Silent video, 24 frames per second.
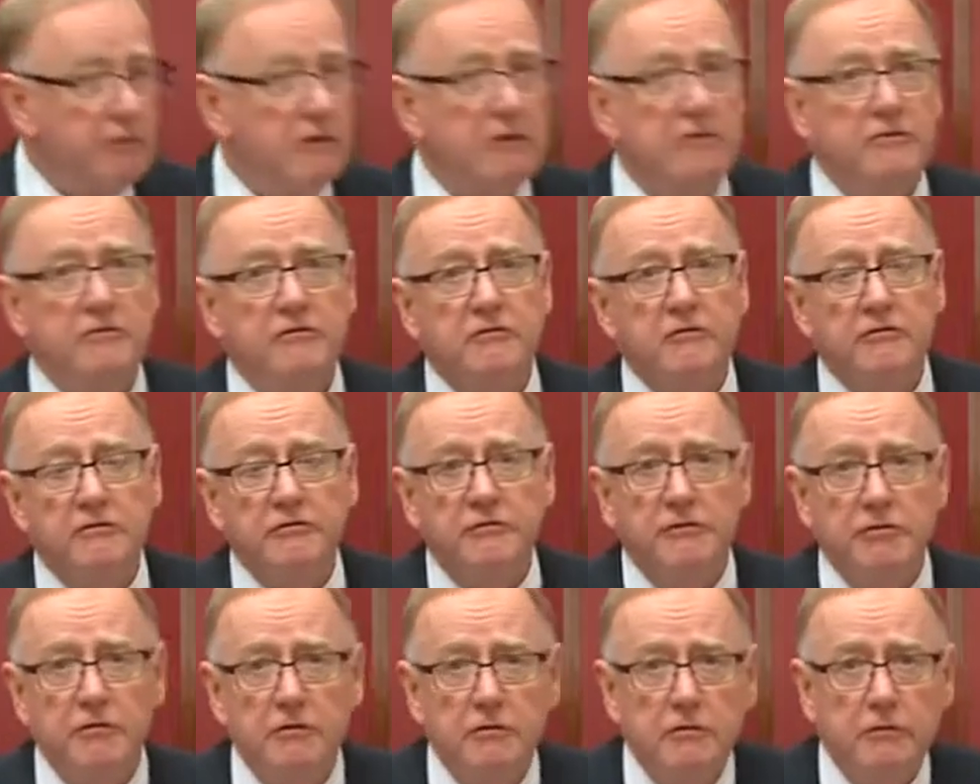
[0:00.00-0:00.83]
Minister
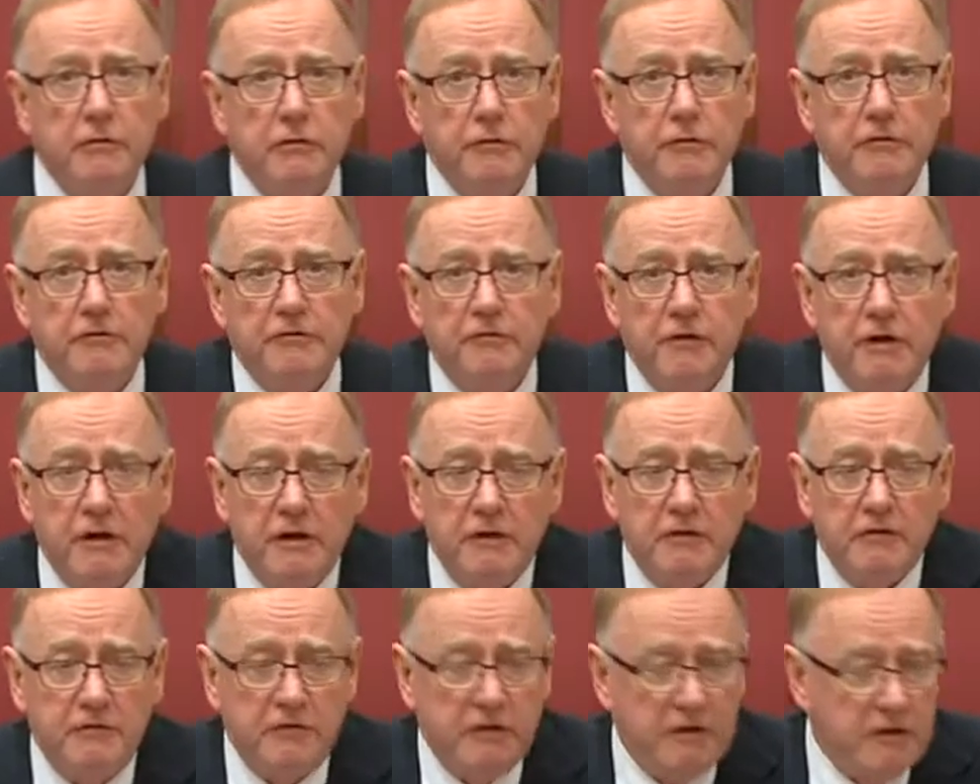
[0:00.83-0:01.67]
for Northern
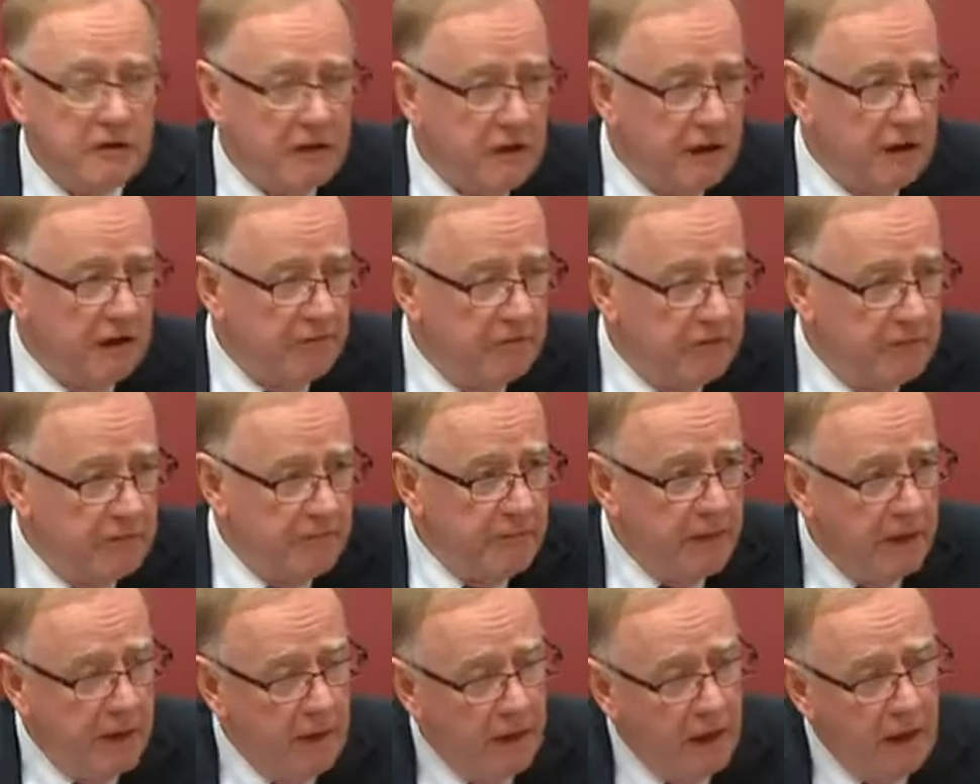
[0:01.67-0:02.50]
Australia, Senator Canavan.
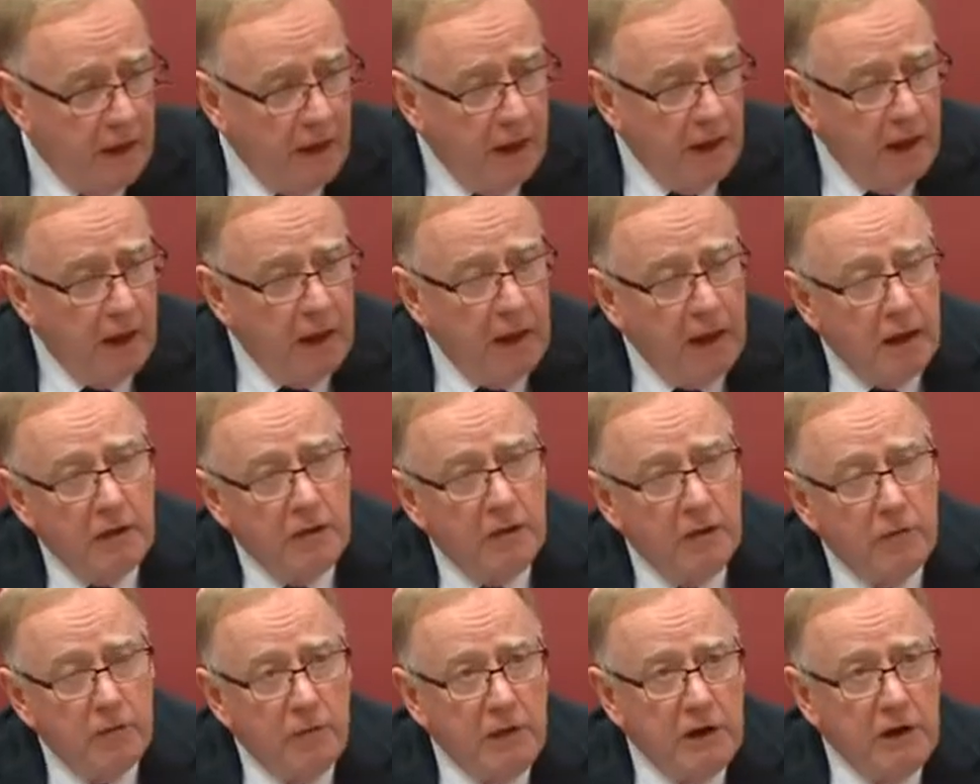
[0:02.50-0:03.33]

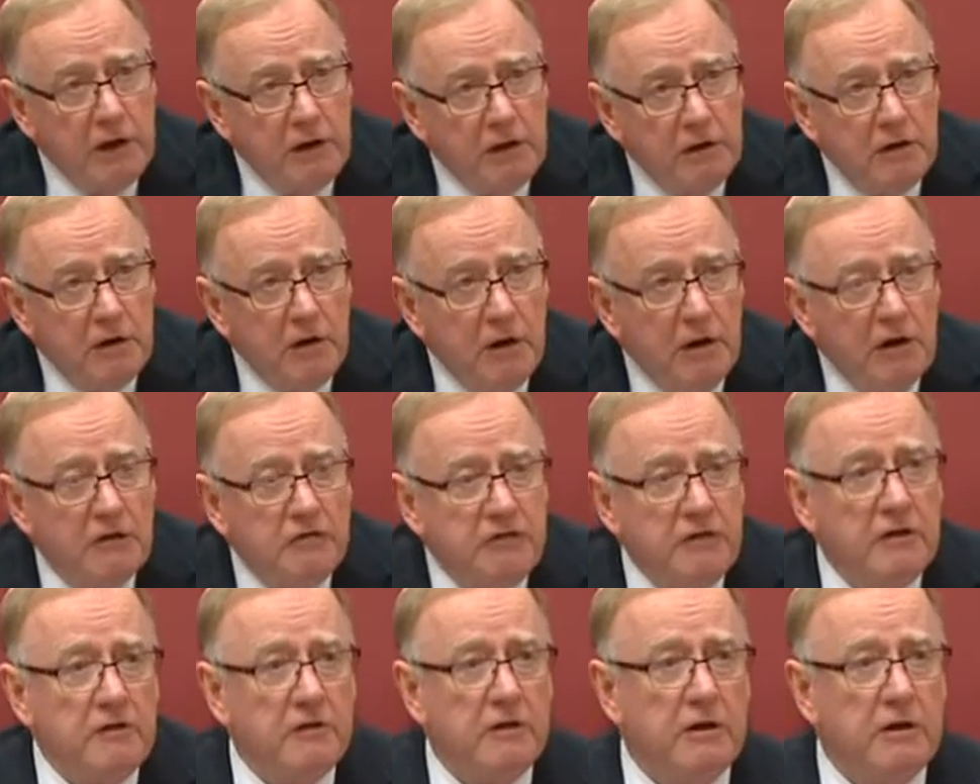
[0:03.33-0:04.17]
And recognising